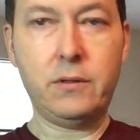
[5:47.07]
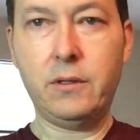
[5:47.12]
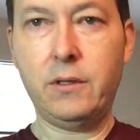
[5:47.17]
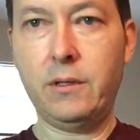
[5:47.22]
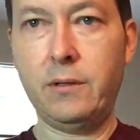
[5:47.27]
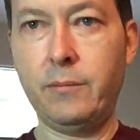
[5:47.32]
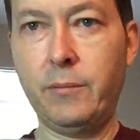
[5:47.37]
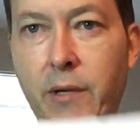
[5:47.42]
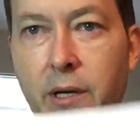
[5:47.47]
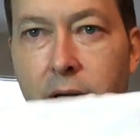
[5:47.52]

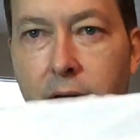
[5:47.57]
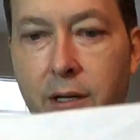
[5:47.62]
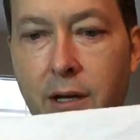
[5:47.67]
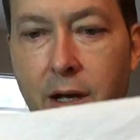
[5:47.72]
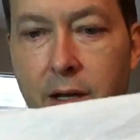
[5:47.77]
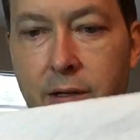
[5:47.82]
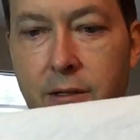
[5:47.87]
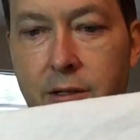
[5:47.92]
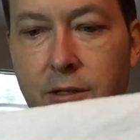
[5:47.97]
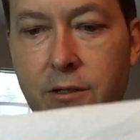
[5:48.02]
in my
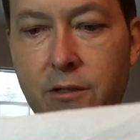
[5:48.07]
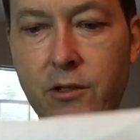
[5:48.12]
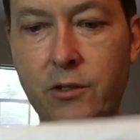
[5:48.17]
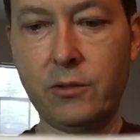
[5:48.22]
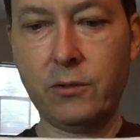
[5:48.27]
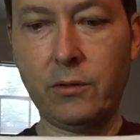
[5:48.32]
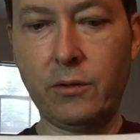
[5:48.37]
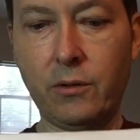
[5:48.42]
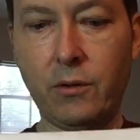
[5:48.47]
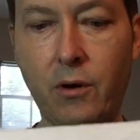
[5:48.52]
cotton
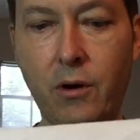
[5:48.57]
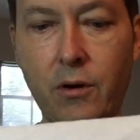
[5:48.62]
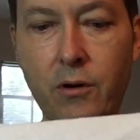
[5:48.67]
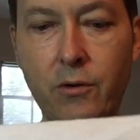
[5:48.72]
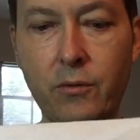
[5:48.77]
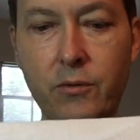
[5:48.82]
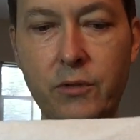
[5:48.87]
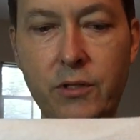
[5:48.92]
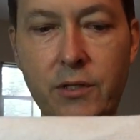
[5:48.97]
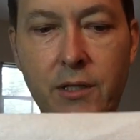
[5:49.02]
t-shirt, there are
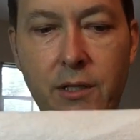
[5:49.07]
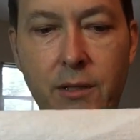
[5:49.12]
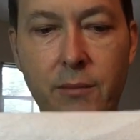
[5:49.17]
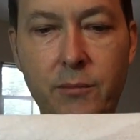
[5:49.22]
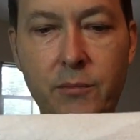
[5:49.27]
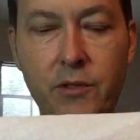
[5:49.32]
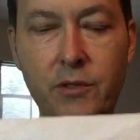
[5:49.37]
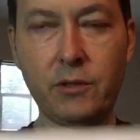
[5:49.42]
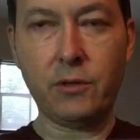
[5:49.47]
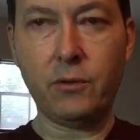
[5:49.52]
no
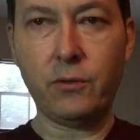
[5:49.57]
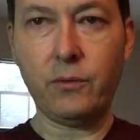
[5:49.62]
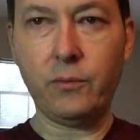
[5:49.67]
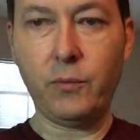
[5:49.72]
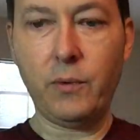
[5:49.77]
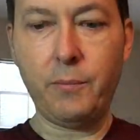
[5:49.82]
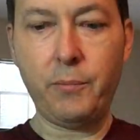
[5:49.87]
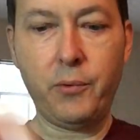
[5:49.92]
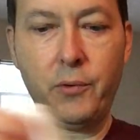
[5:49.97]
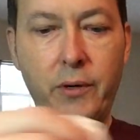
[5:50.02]
seams. So at
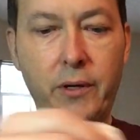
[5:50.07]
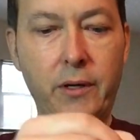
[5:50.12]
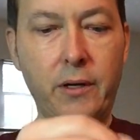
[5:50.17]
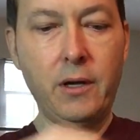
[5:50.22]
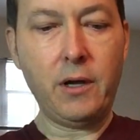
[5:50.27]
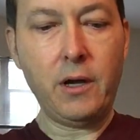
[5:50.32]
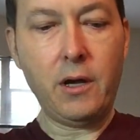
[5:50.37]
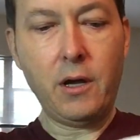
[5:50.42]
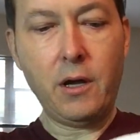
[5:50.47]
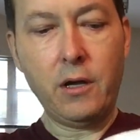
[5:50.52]
one point,
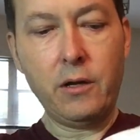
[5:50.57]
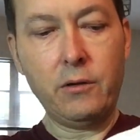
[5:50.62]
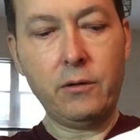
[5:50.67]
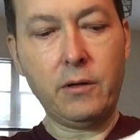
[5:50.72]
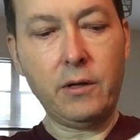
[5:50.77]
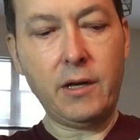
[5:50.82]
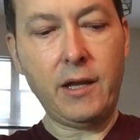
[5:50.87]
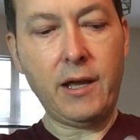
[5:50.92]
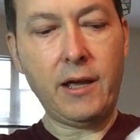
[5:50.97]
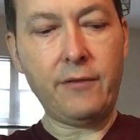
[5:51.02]
you're
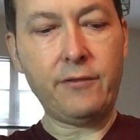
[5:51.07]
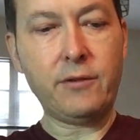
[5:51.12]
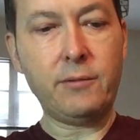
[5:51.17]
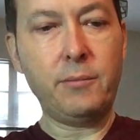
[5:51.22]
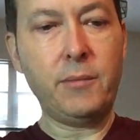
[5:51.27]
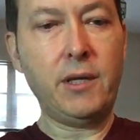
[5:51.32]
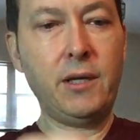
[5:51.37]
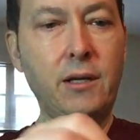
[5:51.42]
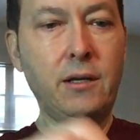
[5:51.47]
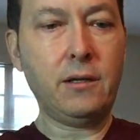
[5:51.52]
going to have to
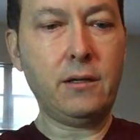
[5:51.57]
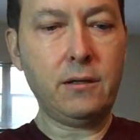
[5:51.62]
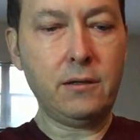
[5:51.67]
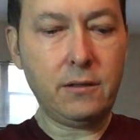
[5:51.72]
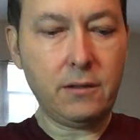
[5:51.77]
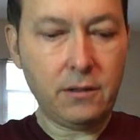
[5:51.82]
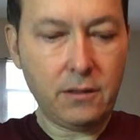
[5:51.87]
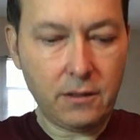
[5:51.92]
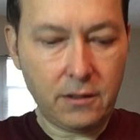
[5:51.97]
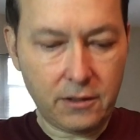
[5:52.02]
make
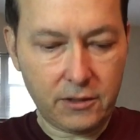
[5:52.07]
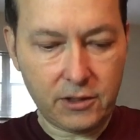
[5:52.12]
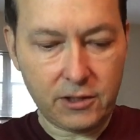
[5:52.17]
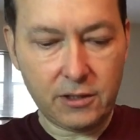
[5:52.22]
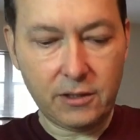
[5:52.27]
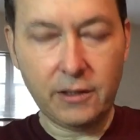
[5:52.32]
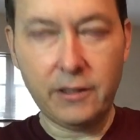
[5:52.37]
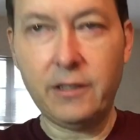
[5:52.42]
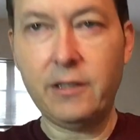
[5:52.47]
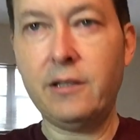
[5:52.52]
a
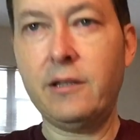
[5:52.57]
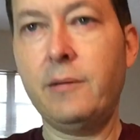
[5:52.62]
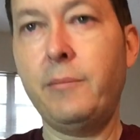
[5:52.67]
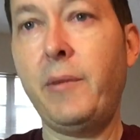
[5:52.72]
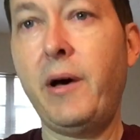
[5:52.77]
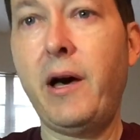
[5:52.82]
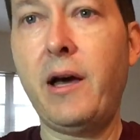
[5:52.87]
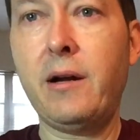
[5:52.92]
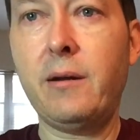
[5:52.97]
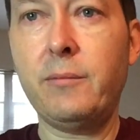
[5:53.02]
slit at the
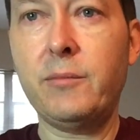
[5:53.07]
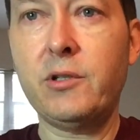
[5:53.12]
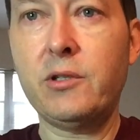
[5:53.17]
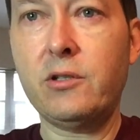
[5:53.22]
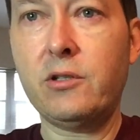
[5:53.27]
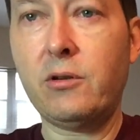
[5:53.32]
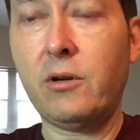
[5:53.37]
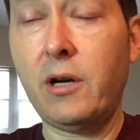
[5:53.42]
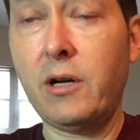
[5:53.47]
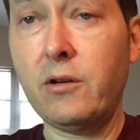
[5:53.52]
bottom. Just
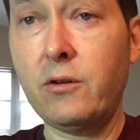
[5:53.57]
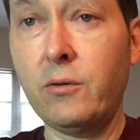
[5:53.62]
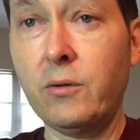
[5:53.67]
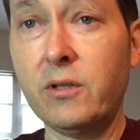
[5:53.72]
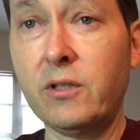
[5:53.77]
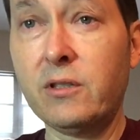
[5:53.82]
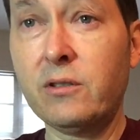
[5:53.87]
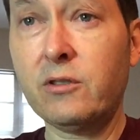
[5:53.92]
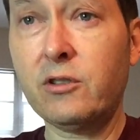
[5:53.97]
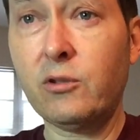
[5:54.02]
try and do a
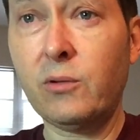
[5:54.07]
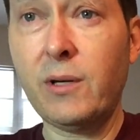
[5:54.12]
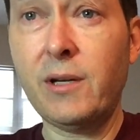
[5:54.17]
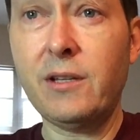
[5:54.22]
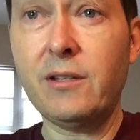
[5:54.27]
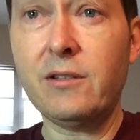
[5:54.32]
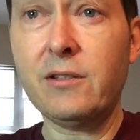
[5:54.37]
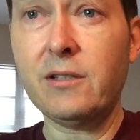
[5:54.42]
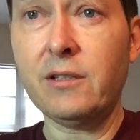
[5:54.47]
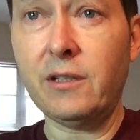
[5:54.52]

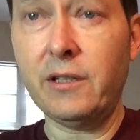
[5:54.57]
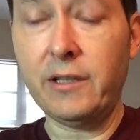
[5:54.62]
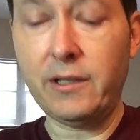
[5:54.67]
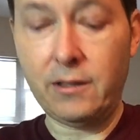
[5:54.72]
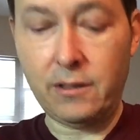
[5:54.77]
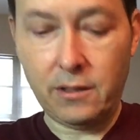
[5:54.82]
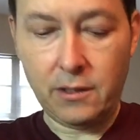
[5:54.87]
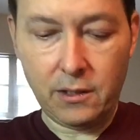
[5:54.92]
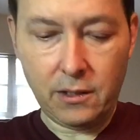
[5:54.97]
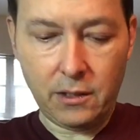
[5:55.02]
straight slit.
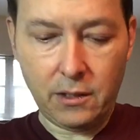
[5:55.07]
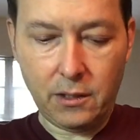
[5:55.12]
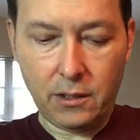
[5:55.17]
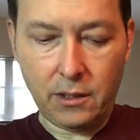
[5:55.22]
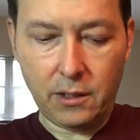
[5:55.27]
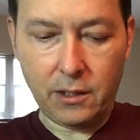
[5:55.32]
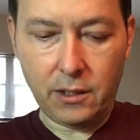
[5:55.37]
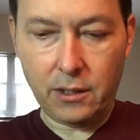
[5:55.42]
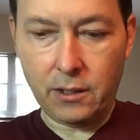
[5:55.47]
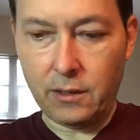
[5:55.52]

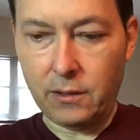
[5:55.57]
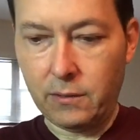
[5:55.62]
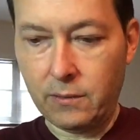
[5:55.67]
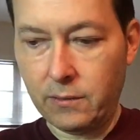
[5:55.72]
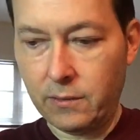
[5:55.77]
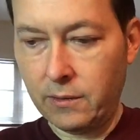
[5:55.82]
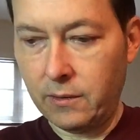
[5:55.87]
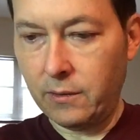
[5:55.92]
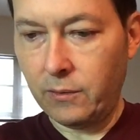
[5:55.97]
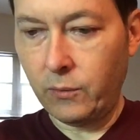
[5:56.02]

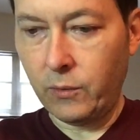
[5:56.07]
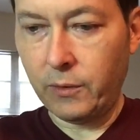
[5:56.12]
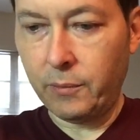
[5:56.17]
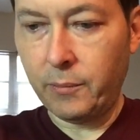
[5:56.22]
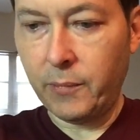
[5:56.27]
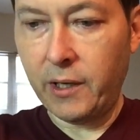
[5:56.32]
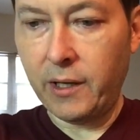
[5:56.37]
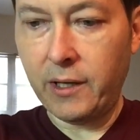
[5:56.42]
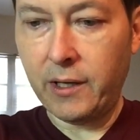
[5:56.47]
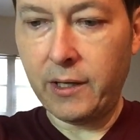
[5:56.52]
And with
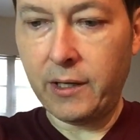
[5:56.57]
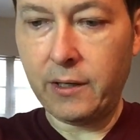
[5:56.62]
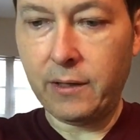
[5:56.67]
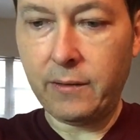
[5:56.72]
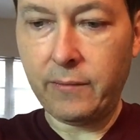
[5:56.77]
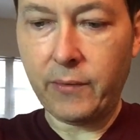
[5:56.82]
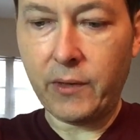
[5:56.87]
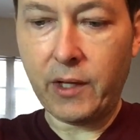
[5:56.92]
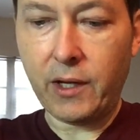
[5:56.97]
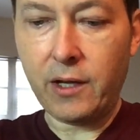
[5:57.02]
mine,
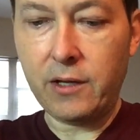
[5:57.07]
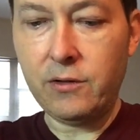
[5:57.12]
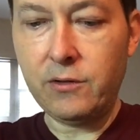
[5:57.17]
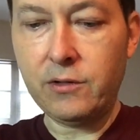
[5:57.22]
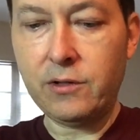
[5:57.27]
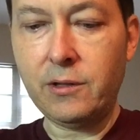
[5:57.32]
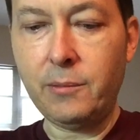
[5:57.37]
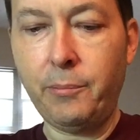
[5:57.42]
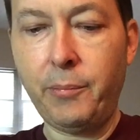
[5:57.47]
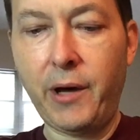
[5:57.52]
I use
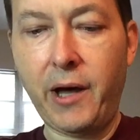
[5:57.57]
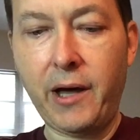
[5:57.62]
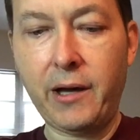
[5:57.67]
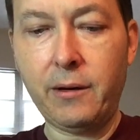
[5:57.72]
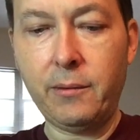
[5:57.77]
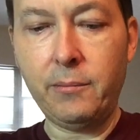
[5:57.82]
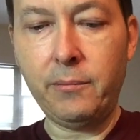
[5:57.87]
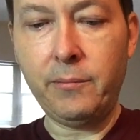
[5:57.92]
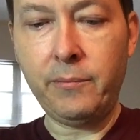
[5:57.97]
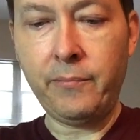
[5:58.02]
the
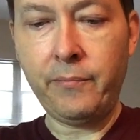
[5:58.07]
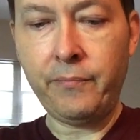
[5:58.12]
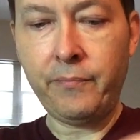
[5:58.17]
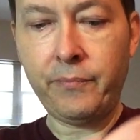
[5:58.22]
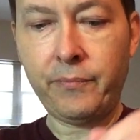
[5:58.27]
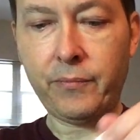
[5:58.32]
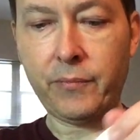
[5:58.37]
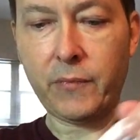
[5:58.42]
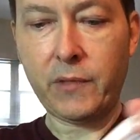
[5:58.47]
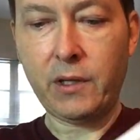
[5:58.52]
bottom
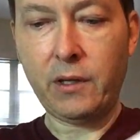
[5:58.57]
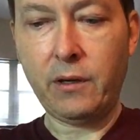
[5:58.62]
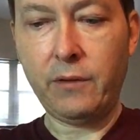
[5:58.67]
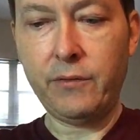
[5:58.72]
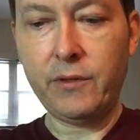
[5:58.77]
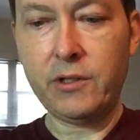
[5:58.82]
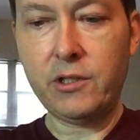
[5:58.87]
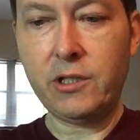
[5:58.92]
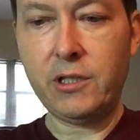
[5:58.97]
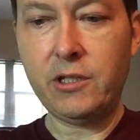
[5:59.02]
of
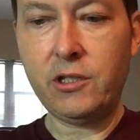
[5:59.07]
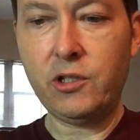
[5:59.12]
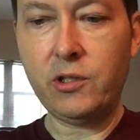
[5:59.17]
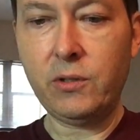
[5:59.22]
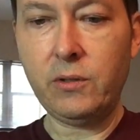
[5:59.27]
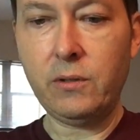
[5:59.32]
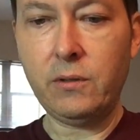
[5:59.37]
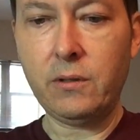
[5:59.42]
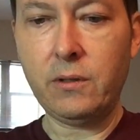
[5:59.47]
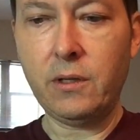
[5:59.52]
the
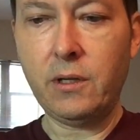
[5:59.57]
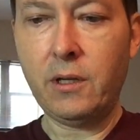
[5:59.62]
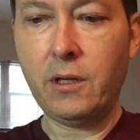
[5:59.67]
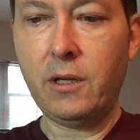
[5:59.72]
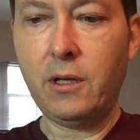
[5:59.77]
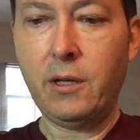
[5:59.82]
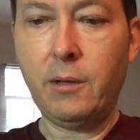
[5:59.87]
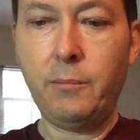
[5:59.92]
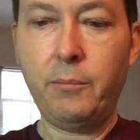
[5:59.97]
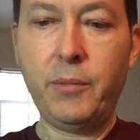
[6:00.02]
t-shirt
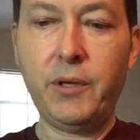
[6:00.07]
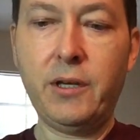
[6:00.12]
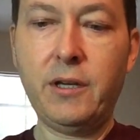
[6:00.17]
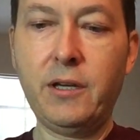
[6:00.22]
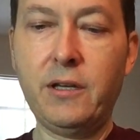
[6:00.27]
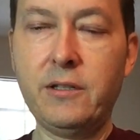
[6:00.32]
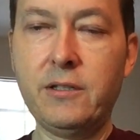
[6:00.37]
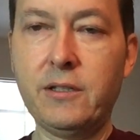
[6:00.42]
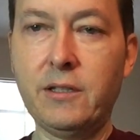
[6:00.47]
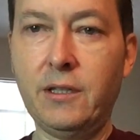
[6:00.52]

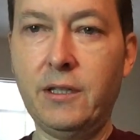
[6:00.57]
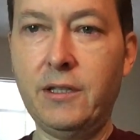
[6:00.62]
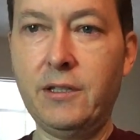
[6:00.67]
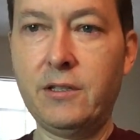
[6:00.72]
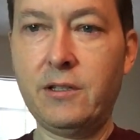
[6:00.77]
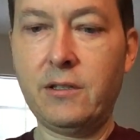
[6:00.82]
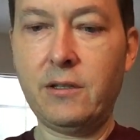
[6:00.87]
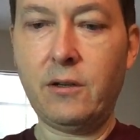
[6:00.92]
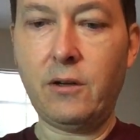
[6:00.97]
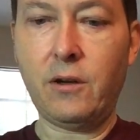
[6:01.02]
because at
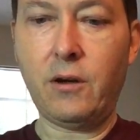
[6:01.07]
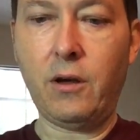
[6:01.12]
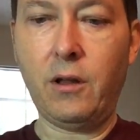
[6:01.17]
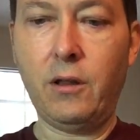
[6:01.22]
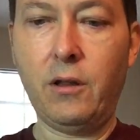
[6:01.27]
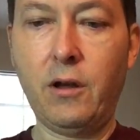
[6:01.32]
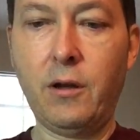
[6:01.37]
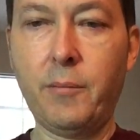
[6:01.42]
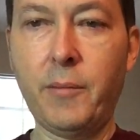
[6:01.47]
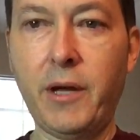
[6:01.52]
least
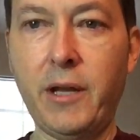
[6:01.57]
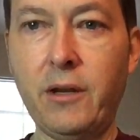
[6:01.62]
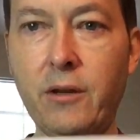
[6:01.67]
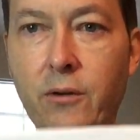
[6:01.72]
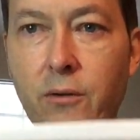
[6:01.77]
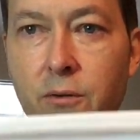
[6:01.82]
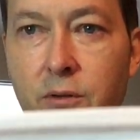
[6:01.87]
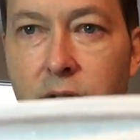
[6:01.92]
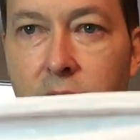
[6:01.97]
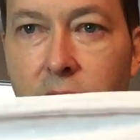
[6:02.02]
along my
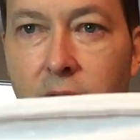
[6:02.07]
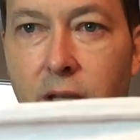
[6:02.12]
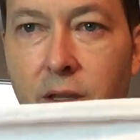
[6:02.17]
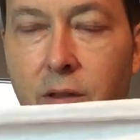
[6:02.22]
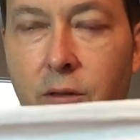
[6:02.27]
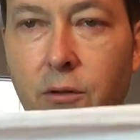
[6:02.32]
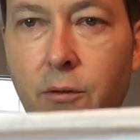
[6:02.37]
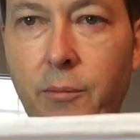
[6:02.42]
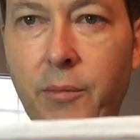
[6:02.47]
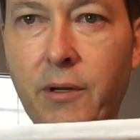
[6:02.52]
nose then,
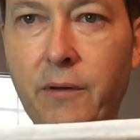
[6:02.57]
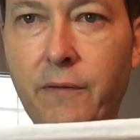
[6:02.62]
there'll be a